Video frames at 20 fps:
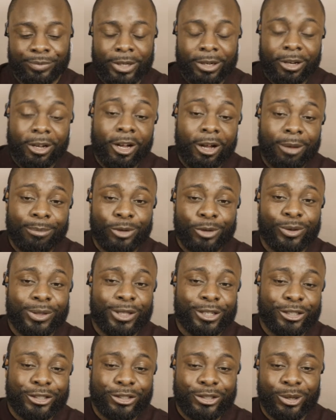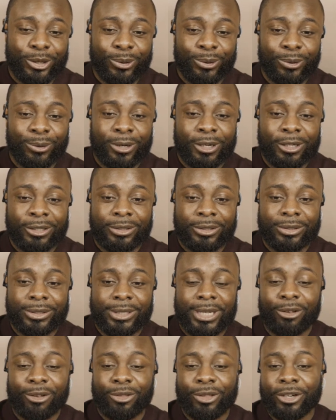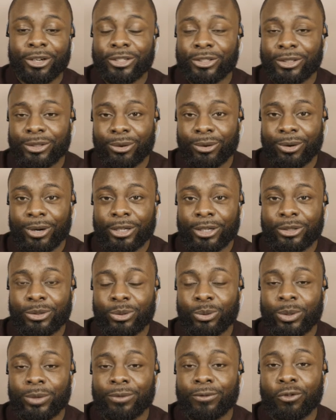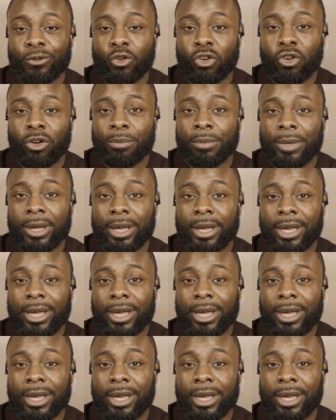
coming on this show to tell their stories, to inform,